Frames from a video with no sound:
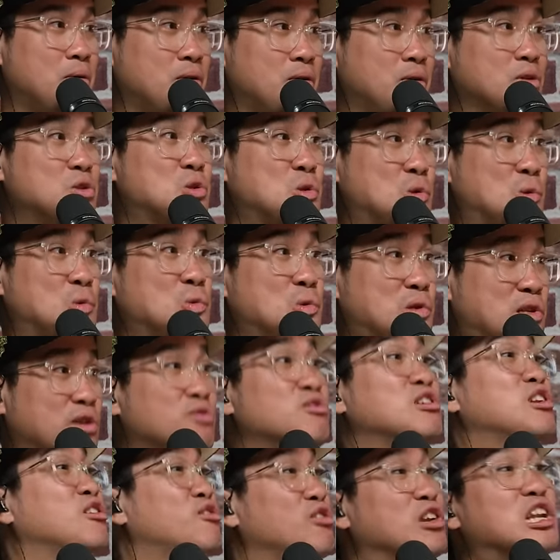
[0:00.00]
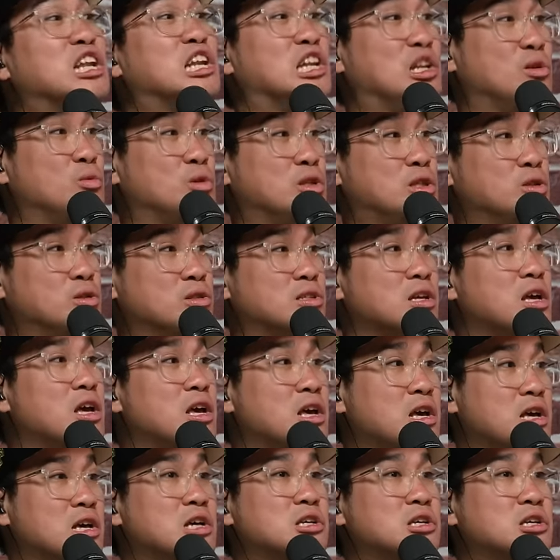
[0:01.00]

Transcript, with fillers: about to different different individuals.